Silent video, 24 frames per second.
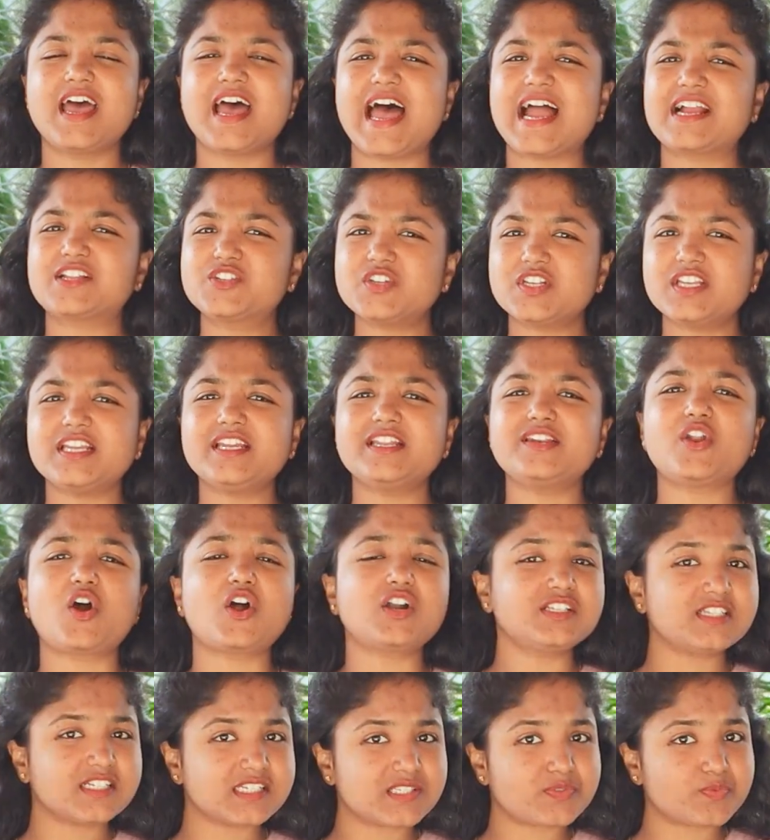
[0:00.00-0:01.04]
Actually,
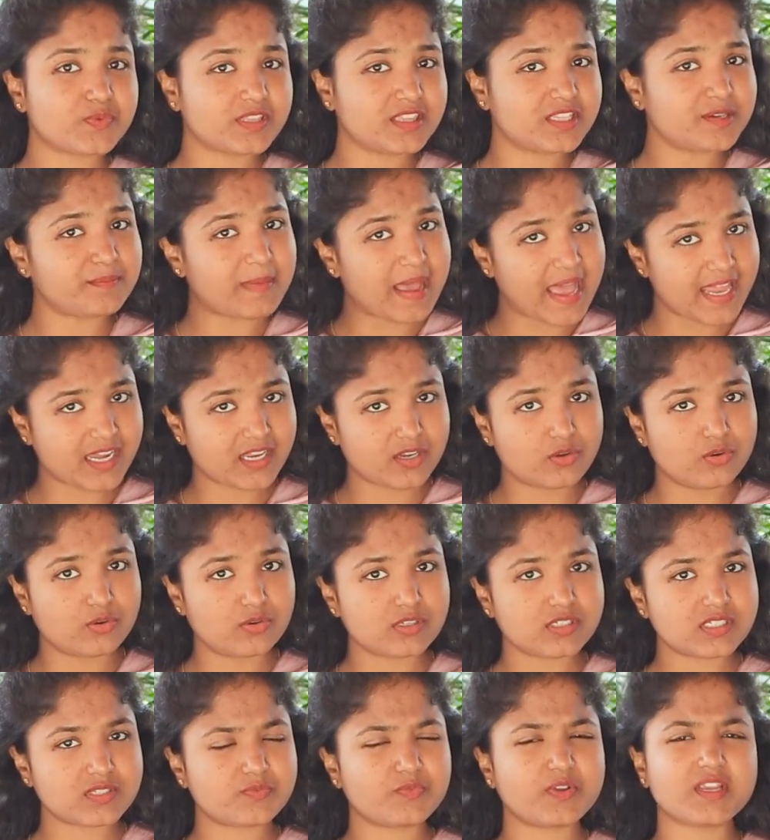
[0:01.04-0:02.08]
not just with the
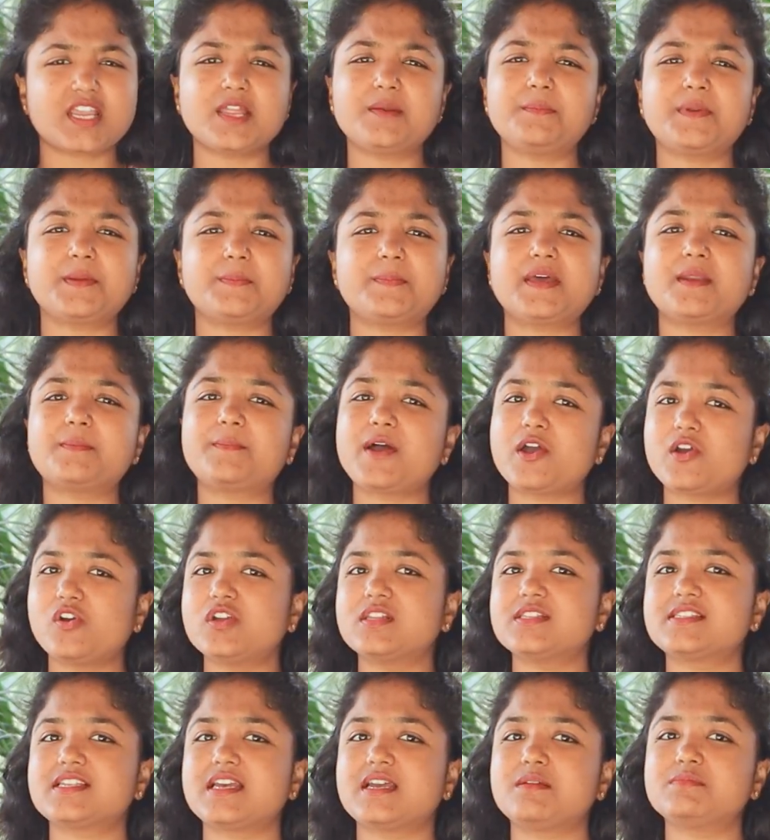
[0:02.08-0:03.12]
marigolds, we can prepare
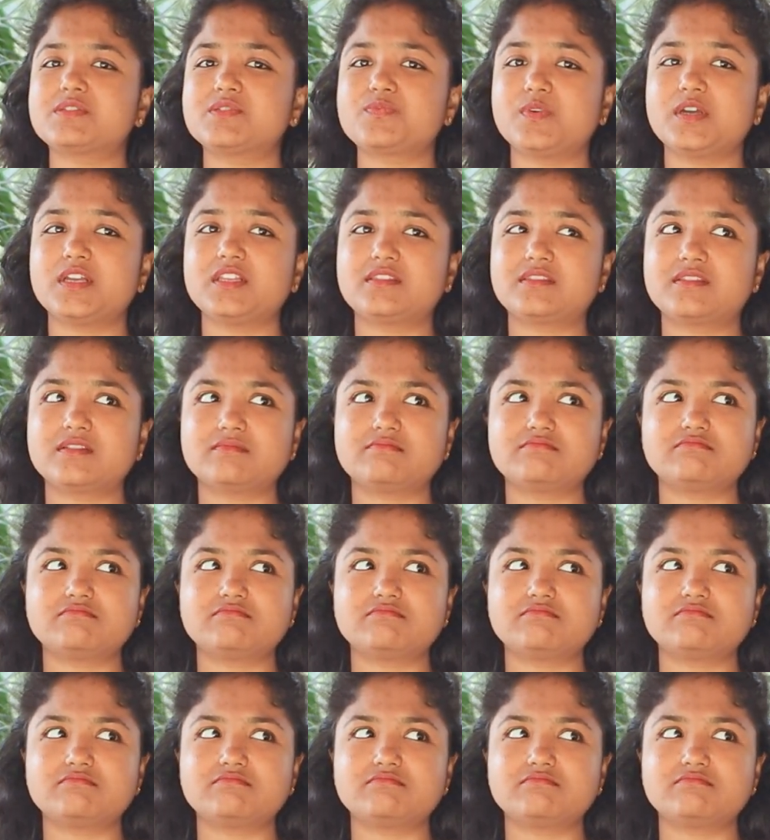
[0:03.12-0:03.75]
bioenzymes with